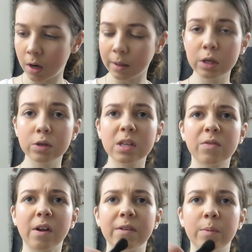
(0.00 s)
I'm going to use this
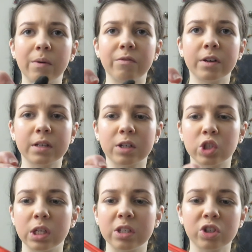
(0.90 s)
fluffy one first,
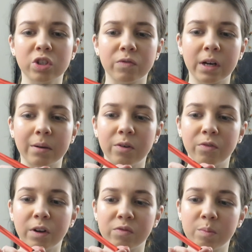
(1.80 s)
actually. It's just a random little
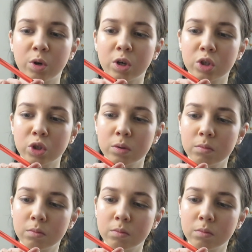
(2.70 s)
fluffy brush.